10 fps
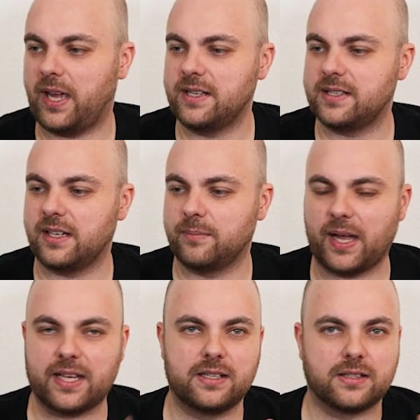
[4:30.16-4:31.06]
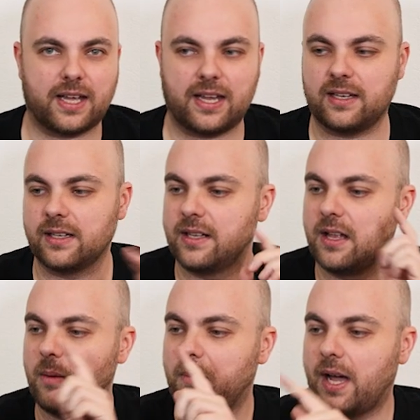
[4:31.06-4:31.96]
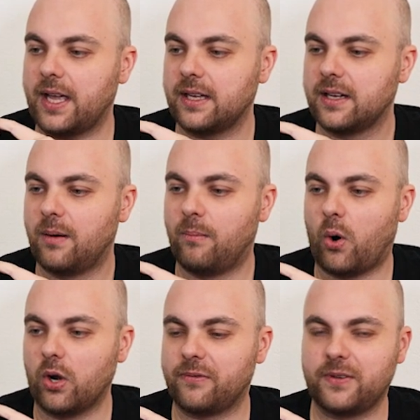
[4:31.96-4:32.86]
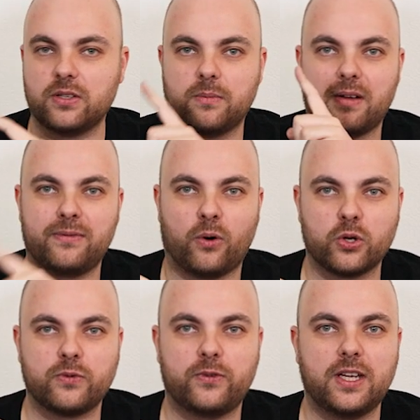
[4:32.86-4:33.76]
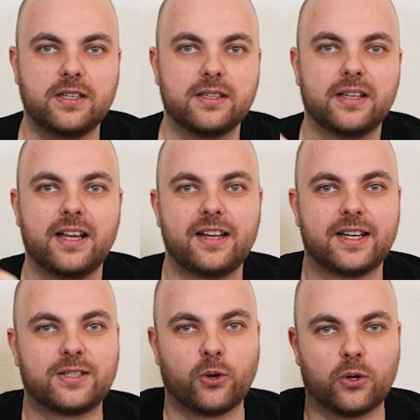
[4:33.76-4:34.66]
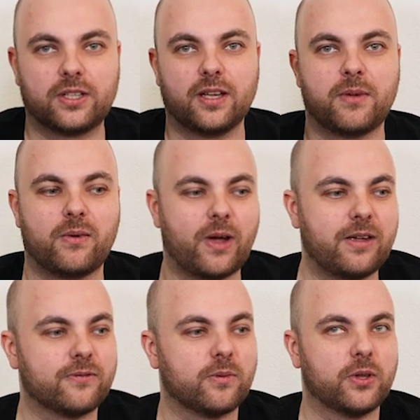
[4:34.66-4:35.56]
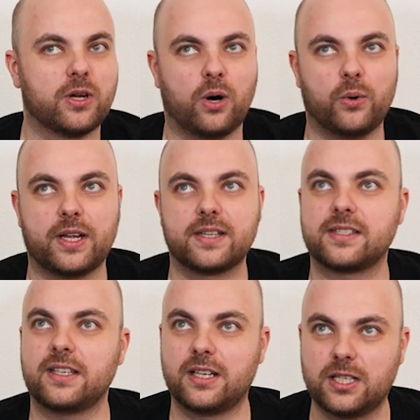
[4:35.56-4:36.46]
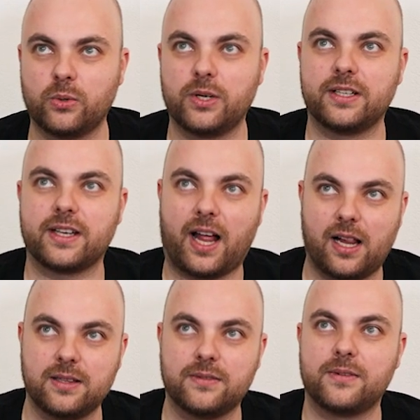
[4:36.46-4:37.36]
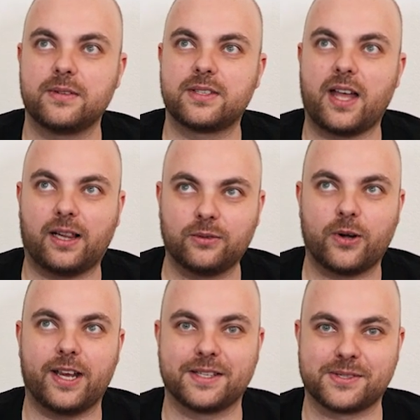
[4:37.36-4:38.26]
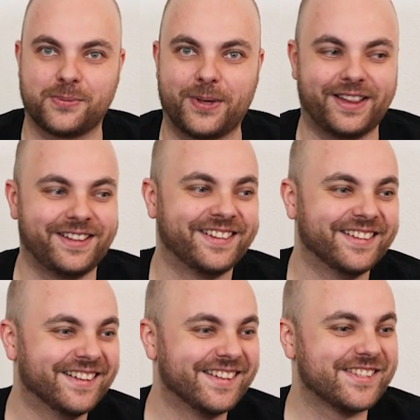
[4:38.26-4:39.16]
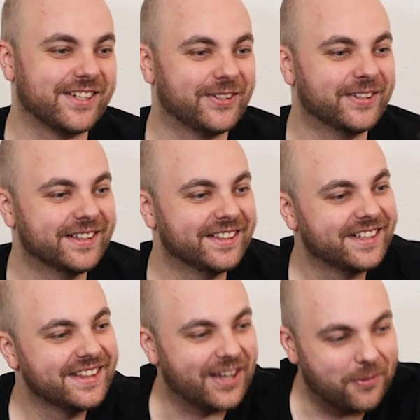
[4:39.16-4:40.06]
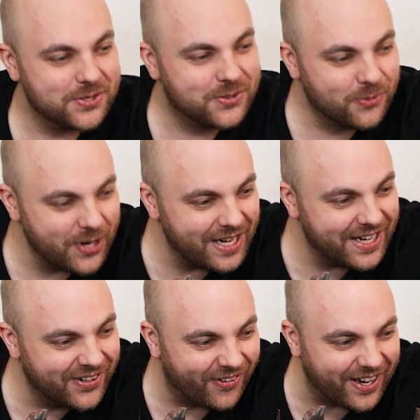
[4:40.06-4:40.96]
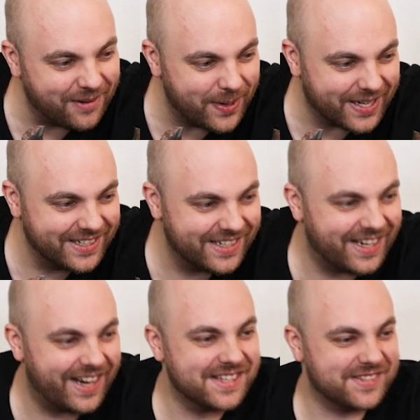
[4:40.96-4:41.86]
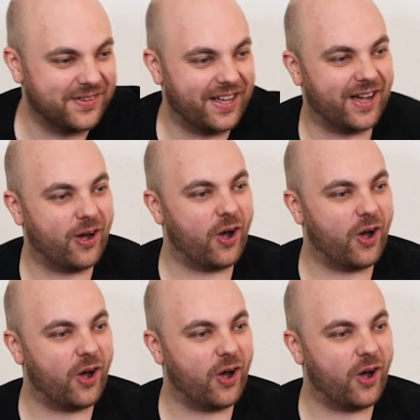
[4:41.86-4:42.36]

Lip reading: painting back in the day my Mauler Fiend and my Forge Fiend, they took them away from the codex, including the Helldrake as well. So that was really annoying back in the day. That's why I